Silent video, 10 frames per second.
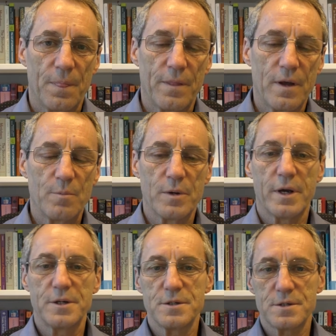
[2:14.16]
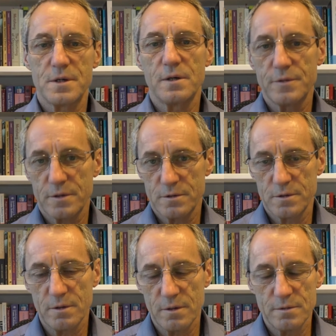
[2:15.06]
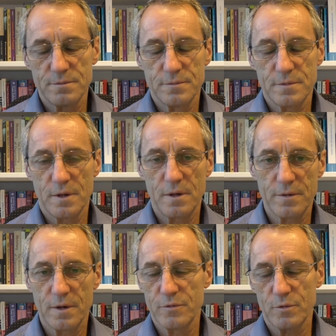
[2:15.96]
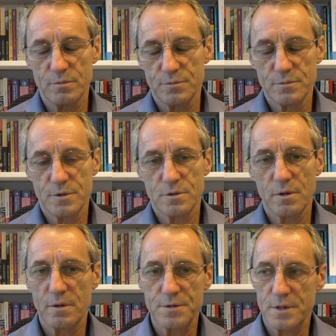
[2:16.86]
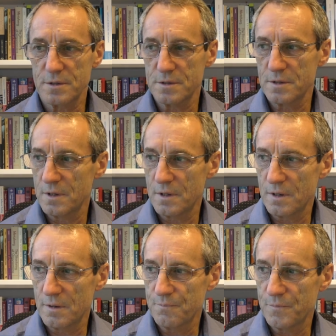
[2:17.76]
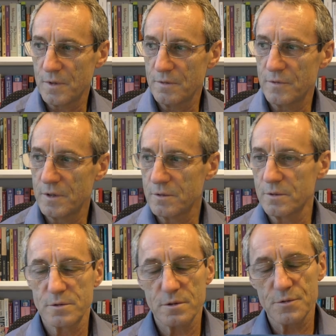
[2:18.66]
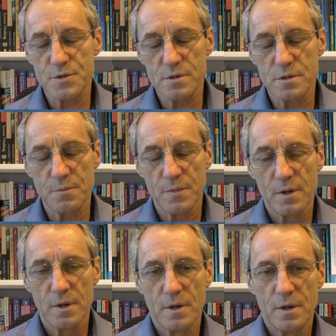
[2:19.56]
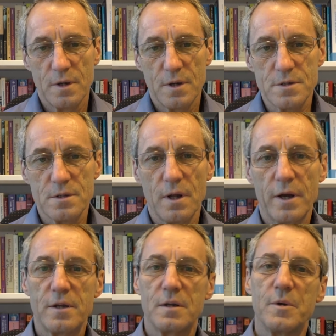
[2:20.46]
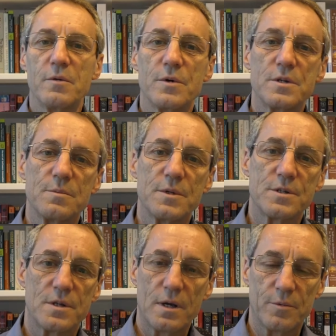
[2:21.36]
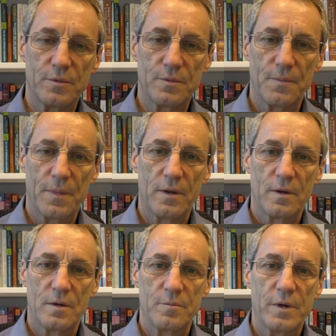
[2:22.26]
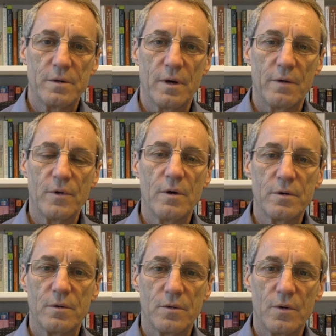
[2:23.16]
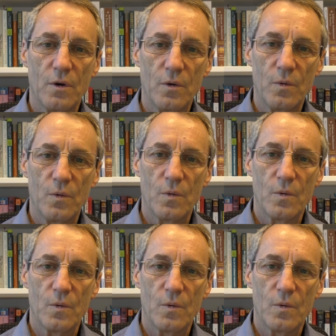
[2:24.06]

The application itself, the controller, the overall controller, such as a vehicle control system, is likely to be reasonably stable. But you have no